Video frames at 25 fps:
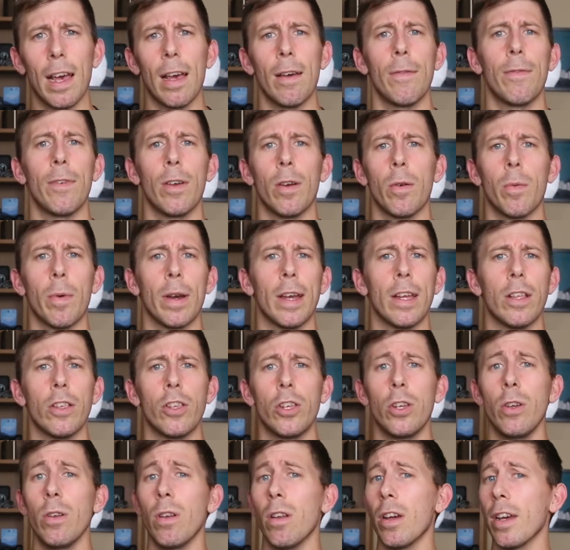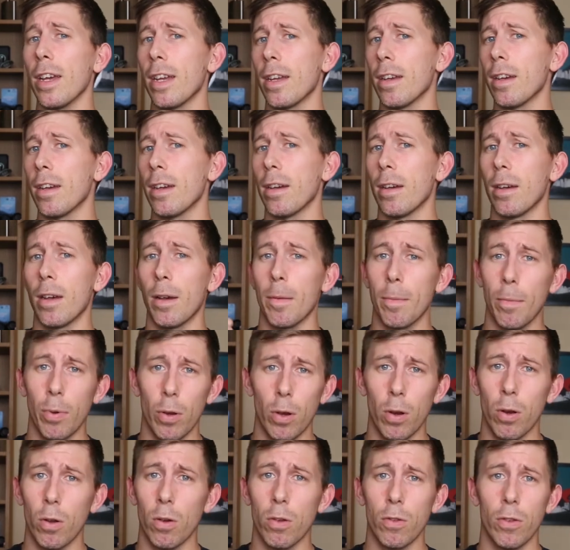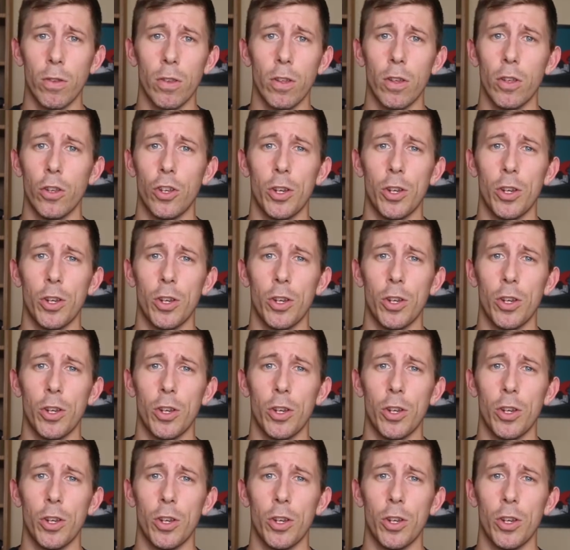heavier weight? Do you like a pull-on?